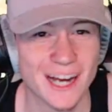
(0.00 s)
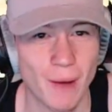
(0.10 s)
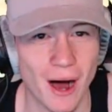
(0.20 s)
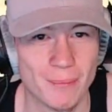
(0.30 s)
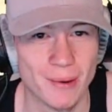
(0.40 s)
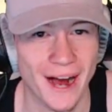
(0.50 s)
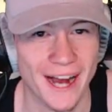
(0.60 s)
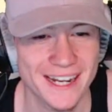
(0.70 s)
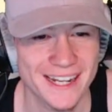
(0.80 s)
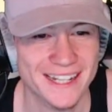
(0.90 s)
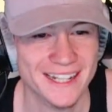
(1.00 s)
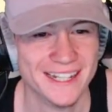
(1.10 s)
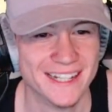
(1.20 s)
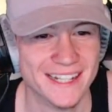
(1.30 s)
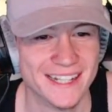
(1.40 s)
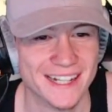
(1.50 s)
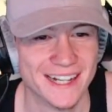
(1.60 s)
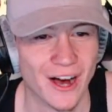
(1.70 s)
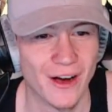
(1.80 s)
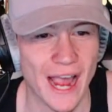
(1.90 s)
Come on, Bron.
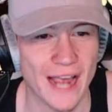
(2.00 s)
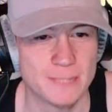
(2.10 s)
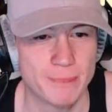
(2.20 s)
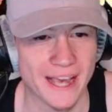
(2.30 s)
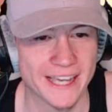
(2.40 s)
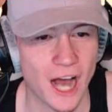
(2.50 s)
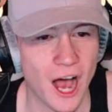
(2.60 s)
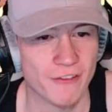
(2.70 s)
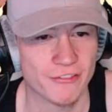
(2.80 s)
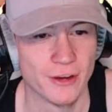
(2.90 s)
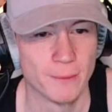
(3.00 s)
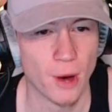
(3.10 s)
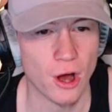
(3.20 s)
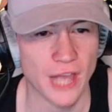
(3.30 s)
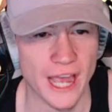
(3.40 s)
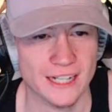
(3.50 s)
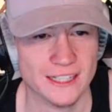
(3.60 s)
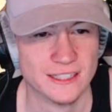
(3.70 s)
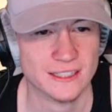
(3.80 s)
Oh yeah, he's backing off. Pull it.